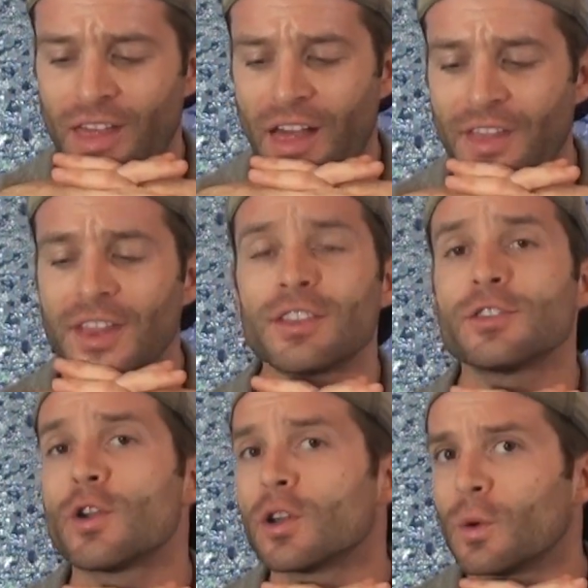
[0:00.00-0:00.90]
I think
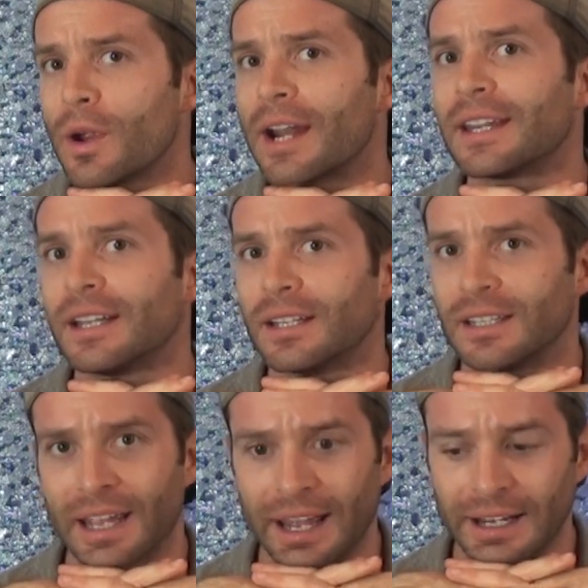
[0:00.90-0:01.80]
the only way I'd get it
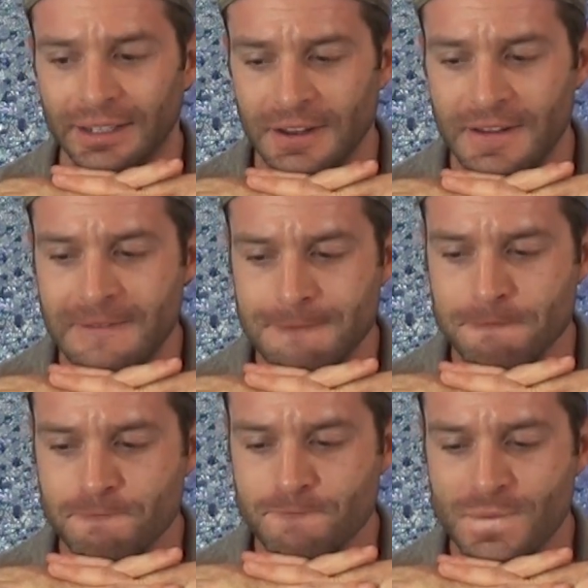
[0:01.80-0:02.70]
again
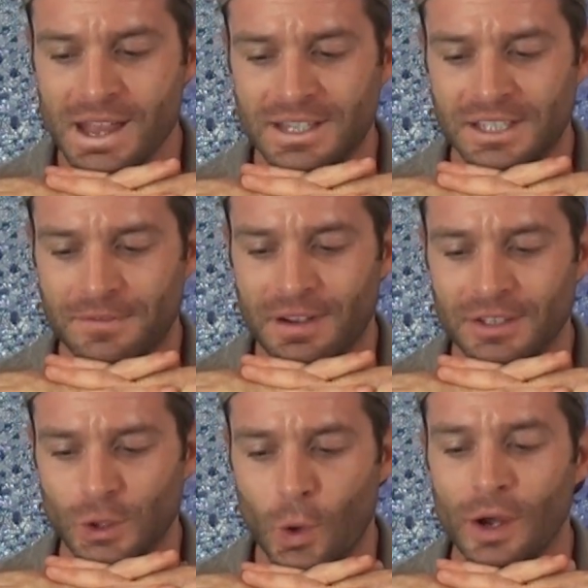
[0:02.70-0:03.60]
is if I
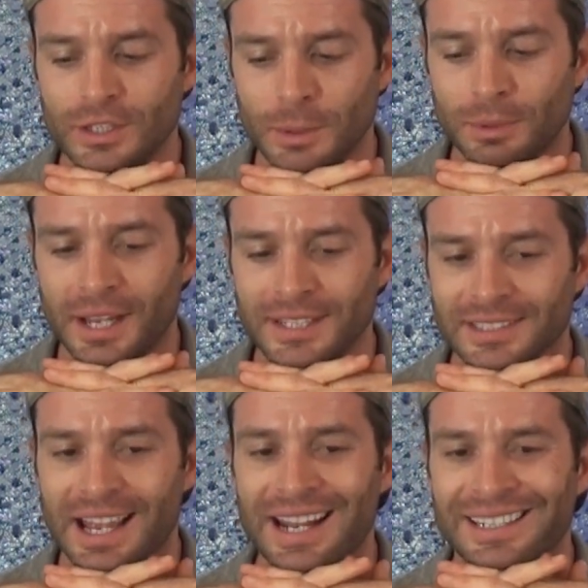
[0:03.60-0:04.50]
was going
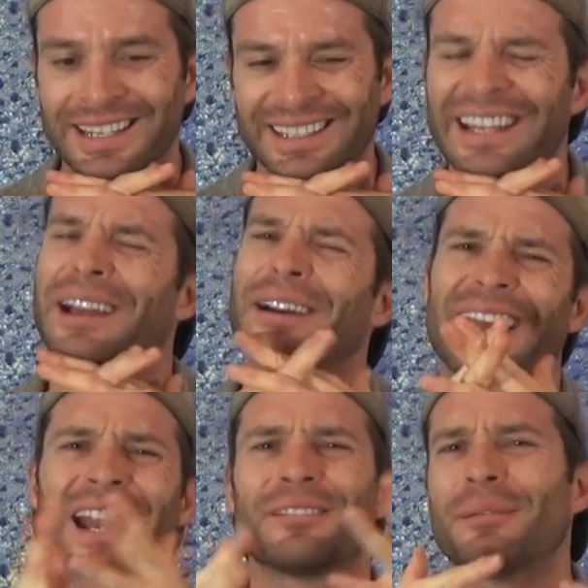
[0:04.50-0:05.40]
someplace and I had to get like a
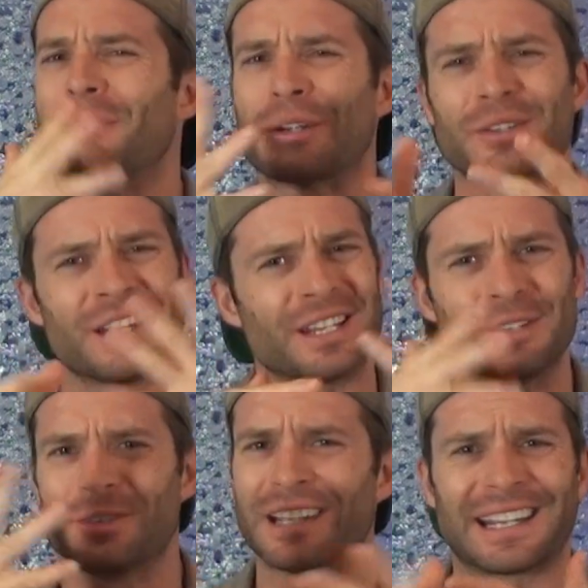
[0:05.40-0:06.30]
kind of a beer that I
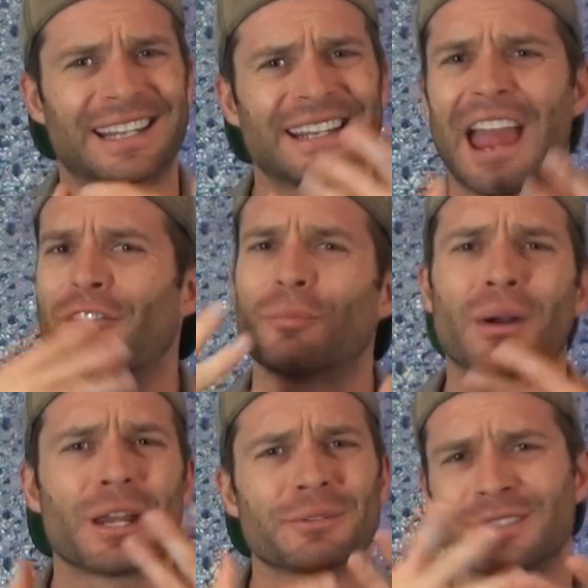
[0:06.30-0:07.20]
knew like
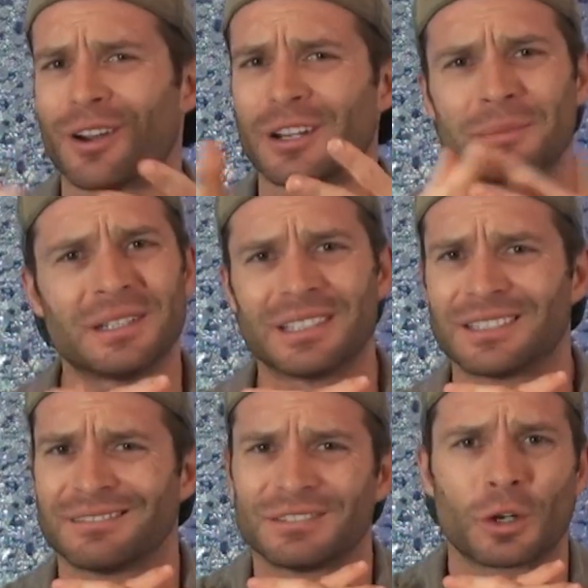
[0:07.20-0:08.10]
everybody was going to be
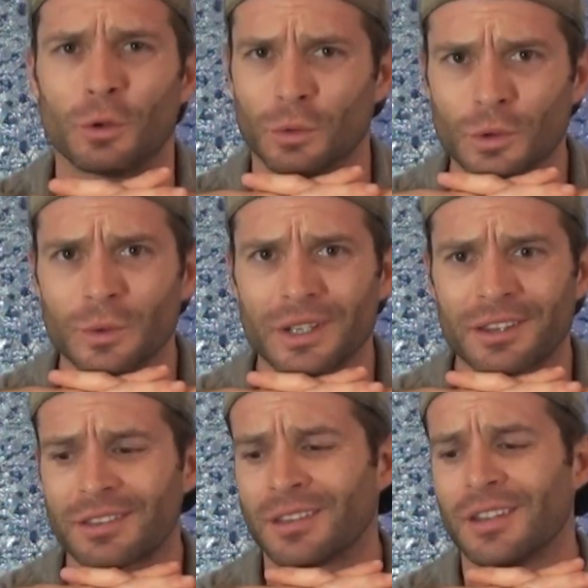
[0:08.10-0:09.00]
cool
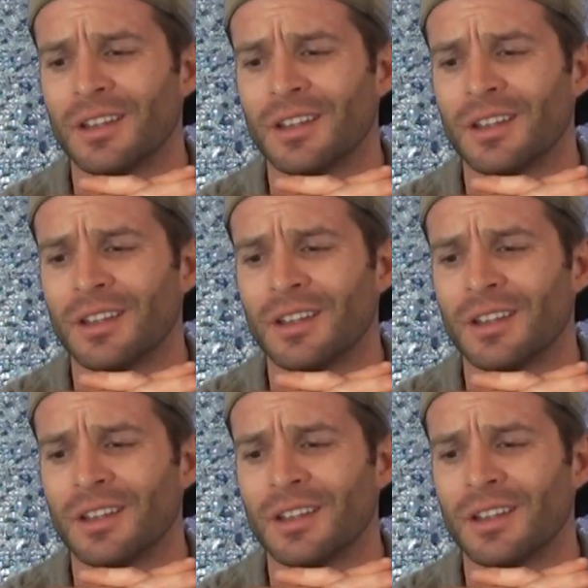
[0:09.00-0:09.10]
with.